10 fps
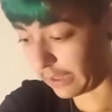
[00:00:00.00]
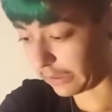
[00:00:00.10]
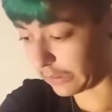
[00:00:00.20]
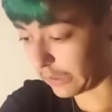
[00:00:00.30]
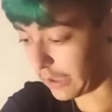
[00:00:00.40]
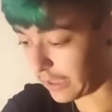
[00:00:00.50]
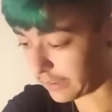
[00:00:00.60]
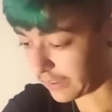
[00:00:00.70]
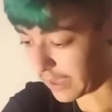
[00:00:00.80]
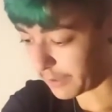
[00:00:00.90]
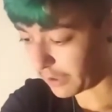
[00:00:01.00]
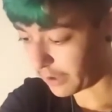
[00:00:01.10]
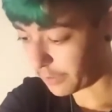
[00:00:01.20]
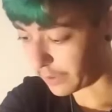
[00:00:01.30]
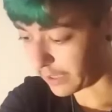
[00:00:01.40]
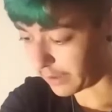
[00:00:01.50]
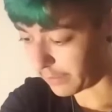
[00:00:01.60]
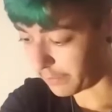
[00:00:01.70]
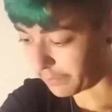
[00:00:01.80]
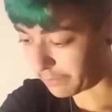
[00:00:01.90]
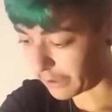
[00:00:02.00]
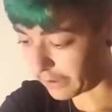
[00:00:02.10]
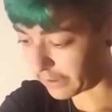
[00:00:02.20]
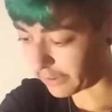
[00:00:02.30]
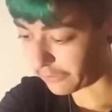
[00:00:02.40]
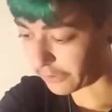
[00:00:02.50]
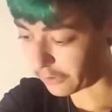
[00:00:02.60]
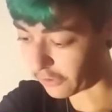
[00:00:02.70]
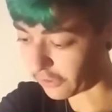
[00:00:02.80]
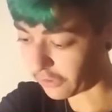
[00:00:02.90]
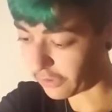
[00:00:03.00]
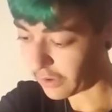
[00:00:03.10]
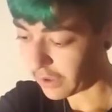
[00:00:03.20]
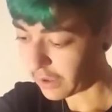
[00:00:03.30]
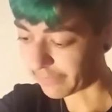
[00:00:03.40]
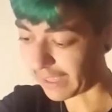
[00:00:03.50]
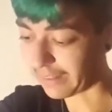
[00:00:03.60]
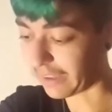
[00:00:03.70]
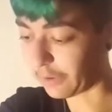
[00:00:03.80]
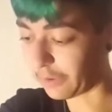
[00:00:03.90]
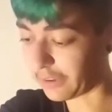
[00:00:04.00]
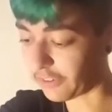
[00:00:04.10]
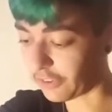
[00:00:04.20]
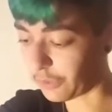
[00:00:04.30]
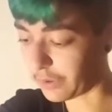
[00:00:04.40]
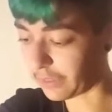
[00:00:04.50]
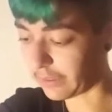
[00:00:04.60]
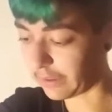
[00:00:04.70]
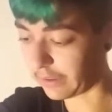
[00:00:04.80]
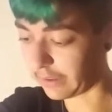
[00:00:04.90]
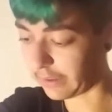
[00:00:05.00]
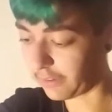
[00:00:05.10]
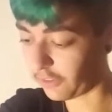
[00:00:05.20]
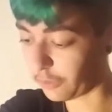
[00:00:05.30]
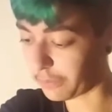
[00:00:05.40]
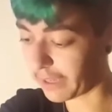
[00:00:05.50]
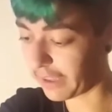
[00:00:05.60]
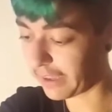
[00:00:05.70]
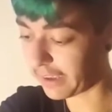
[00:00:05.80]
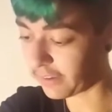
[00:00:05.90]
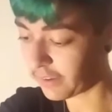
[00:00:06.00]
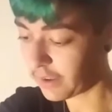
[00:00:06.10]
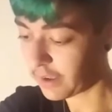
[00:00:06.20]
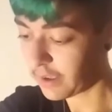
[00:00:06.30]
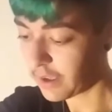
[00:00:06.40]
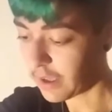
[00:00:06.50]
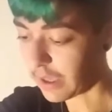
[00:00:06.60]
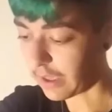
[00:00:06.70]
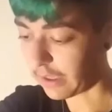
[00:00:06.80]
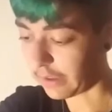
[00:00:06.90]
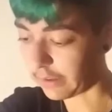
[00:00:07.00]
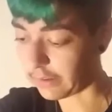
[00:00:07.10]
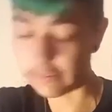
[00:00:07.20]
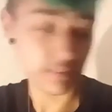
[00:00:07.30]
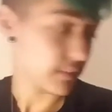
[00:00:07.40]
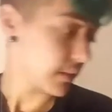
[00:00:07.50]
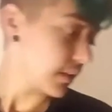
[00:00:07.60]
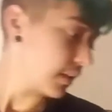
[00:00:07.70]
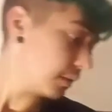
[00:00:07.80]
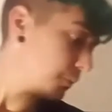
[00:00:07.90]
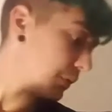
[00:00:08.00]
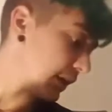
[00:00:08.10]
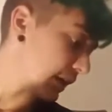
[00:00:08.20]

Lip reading: a long time ago when Mark first had that whole issue with the Super Mega guys. And when